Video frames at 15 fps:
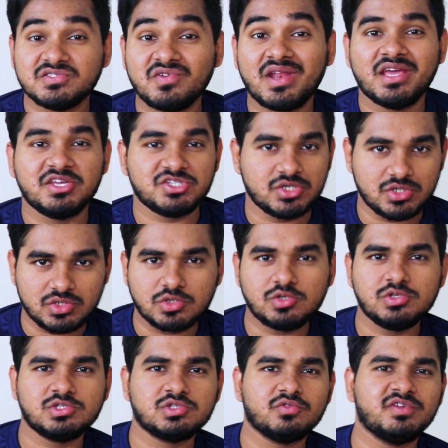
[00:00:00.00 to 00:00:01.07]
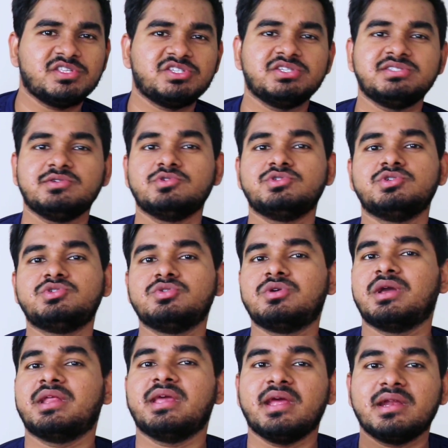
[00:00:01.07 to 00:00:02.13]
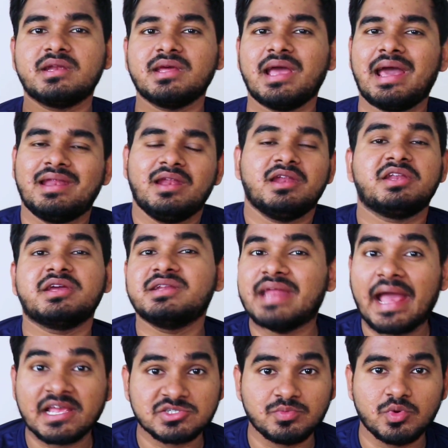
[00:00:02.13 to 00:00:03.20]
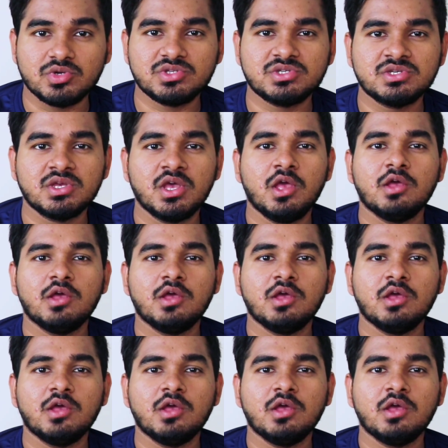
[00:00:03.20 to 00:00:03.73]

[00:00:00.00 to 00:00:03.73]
visualization tool which is used to create analytic dashboards.